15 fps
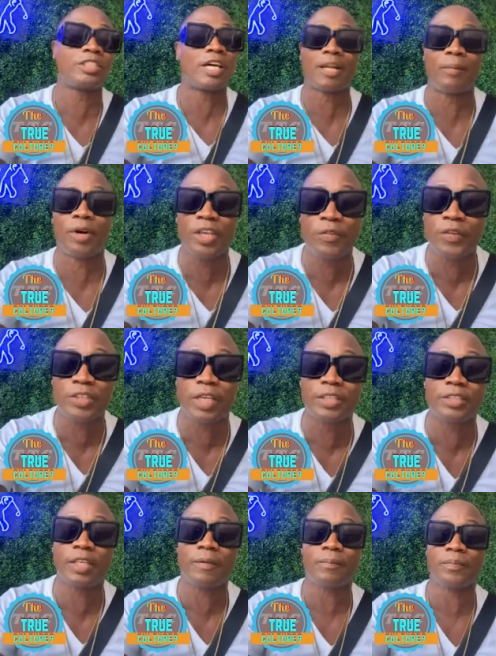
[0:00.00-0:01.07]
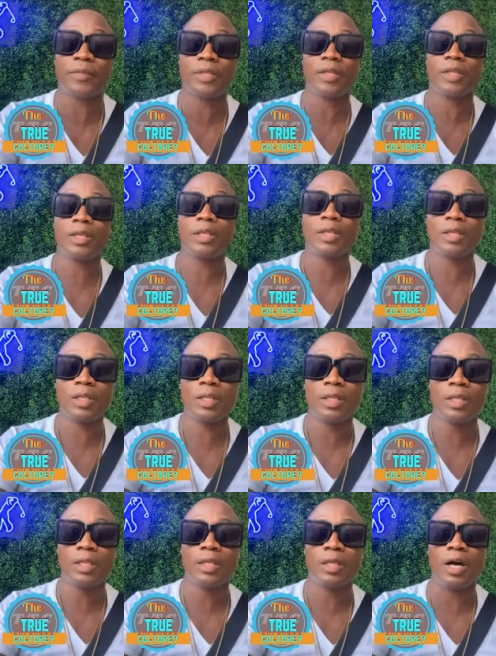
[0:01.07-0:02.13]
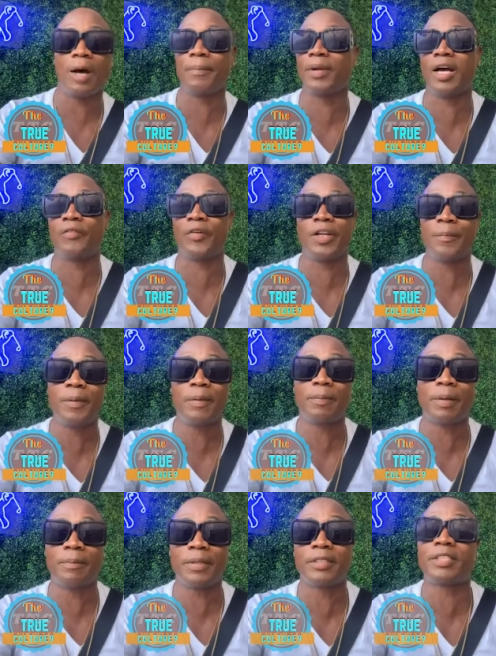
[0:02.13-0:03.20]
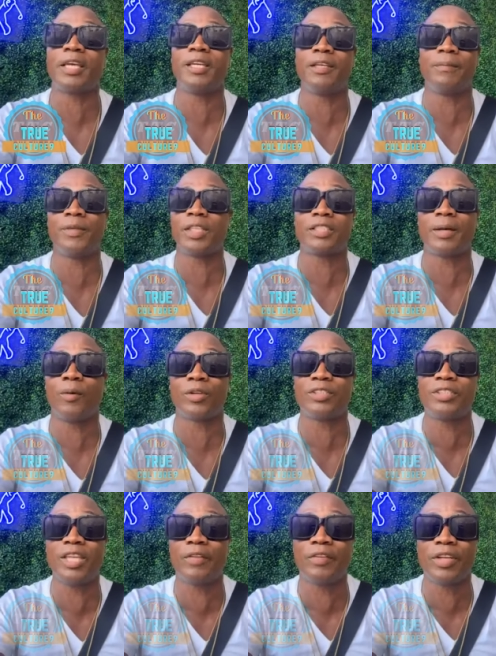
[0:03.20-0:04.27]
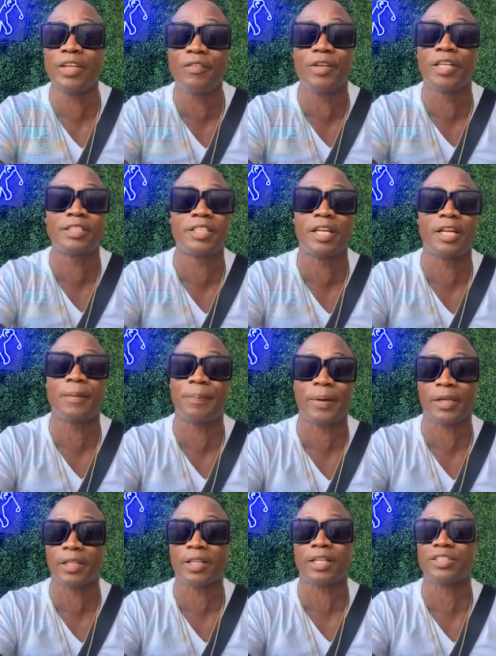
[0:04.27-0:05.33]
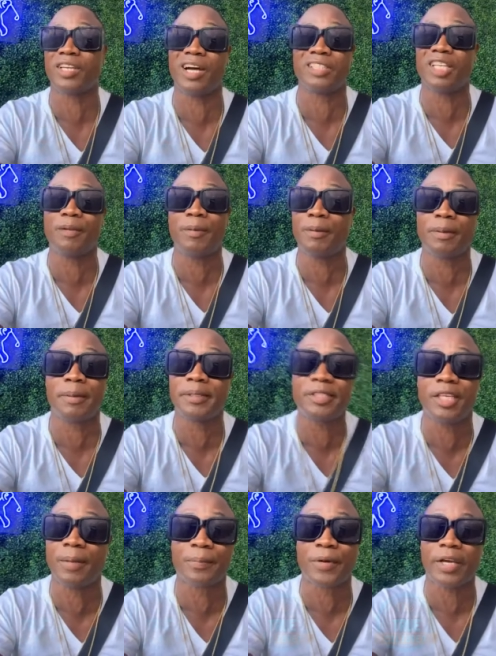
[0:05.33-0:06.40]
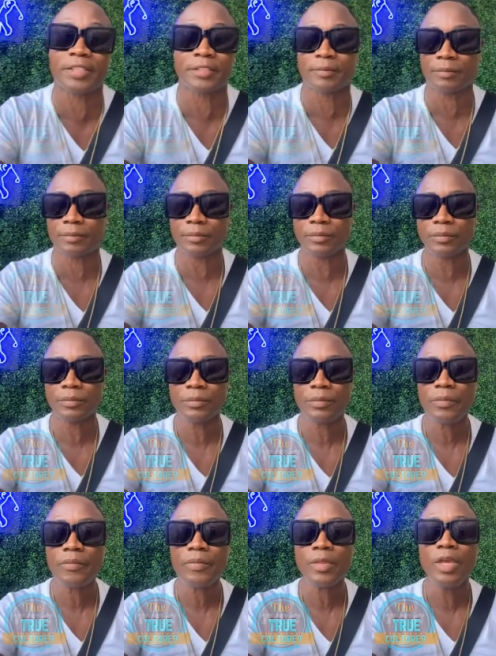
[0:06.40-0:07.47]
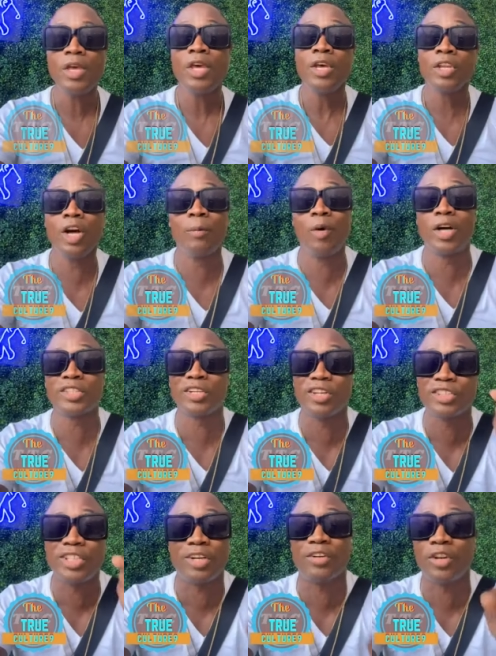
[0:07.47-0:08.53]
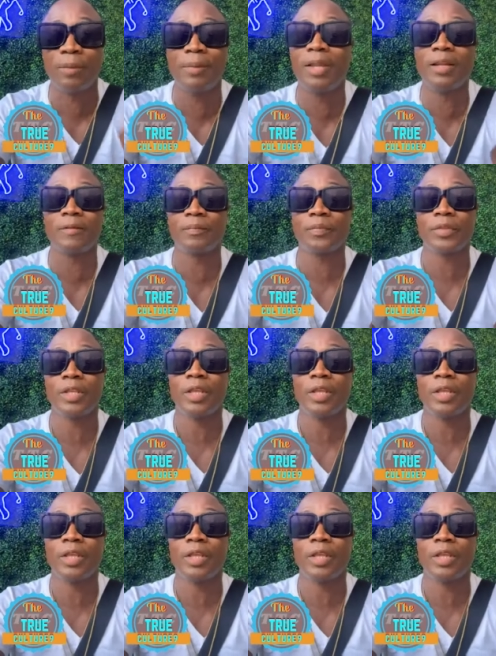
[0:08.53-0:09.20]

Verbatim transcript: it's not about efficiency on behalf of the people. It's, it's about saving dividends in their pocket and charging the people the same price. No more to no check on a bill